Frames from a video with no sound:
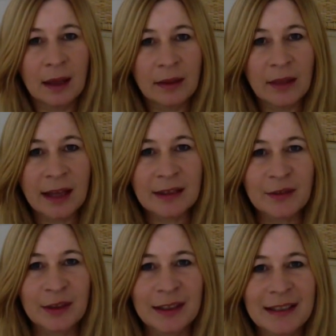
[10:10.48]
Thanks
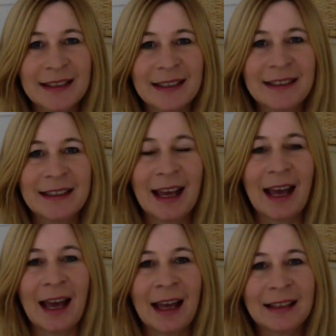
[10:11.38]
for listening,
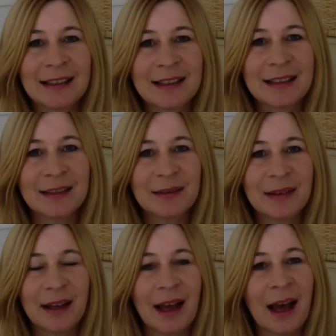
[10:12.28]
and
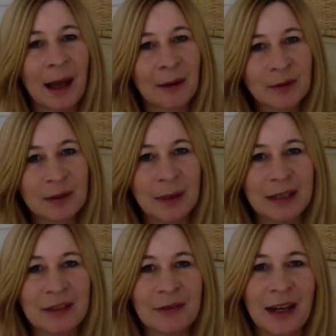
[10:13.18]
I'll speak
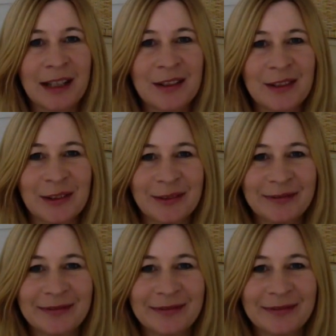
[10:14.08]
to you very soon.